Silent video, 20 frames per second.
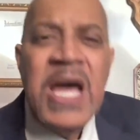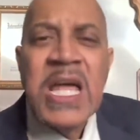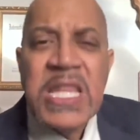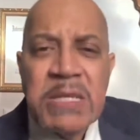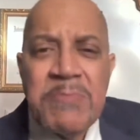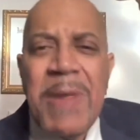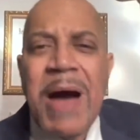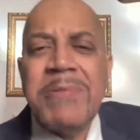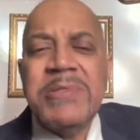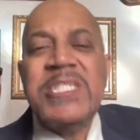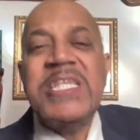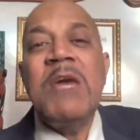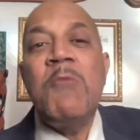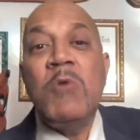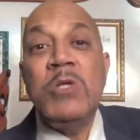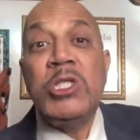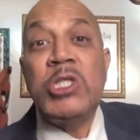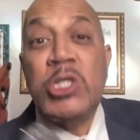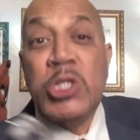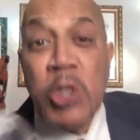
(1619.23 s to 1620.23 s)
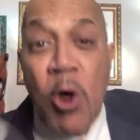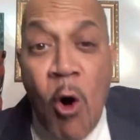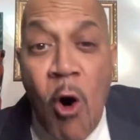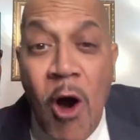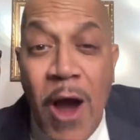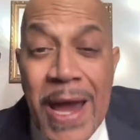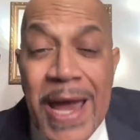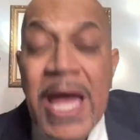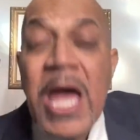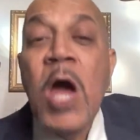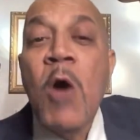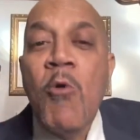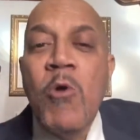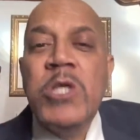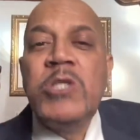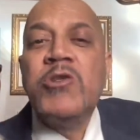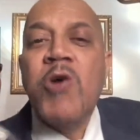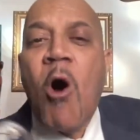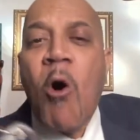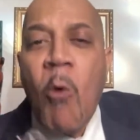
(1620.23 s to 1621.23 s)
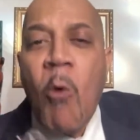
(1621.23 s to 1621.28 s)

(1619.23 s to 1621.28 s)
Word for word: The Bible said with joy we draw